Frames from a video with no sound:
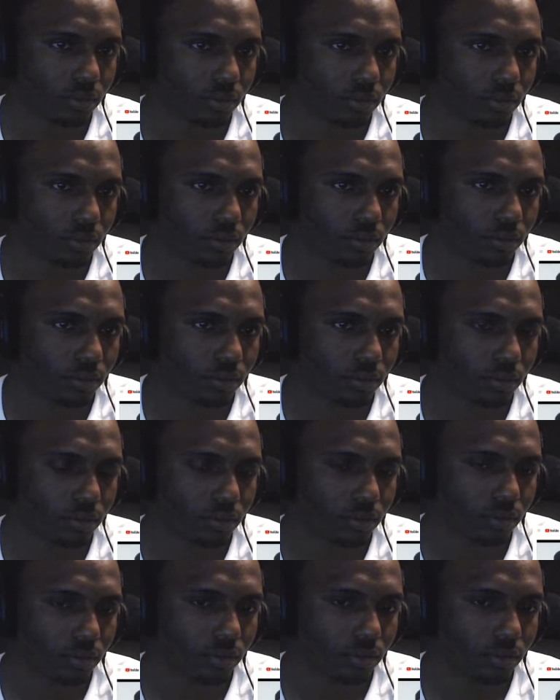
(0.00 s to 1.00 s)

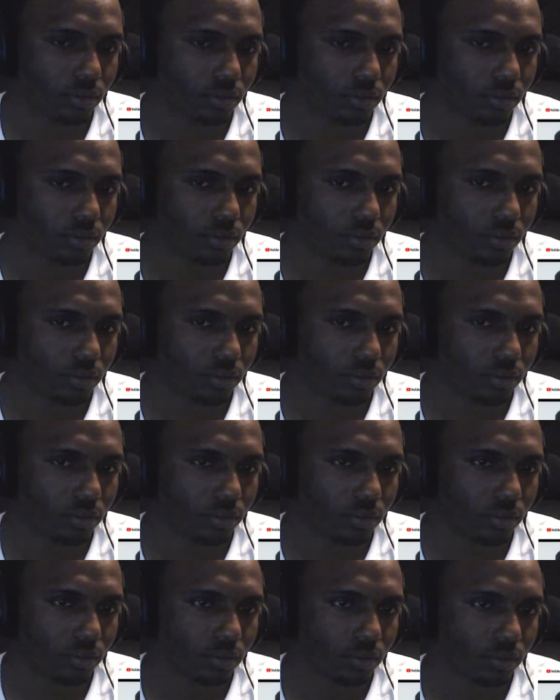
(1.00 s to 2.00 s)

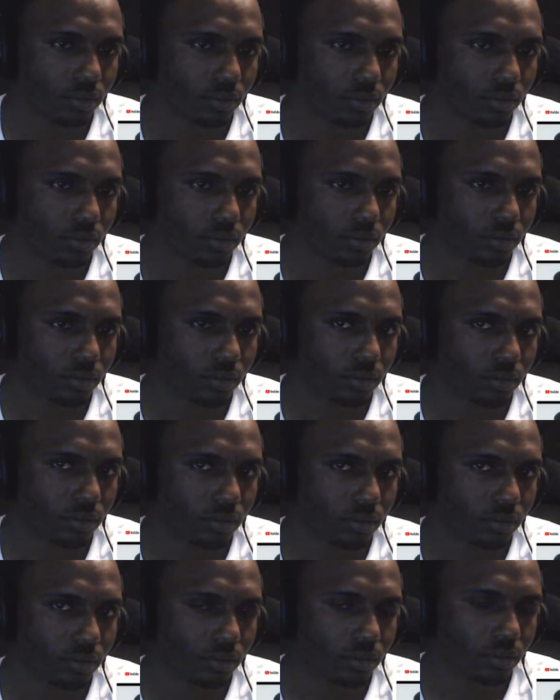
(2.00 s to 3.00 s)

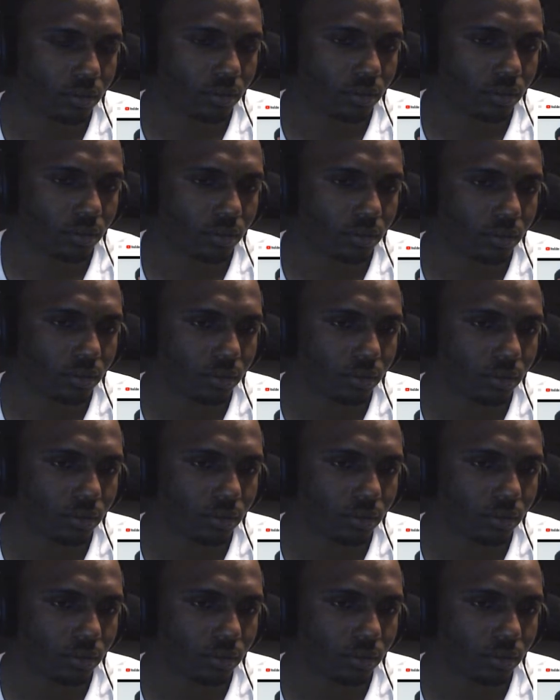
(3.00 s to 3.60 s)
No one is speaking in this clip.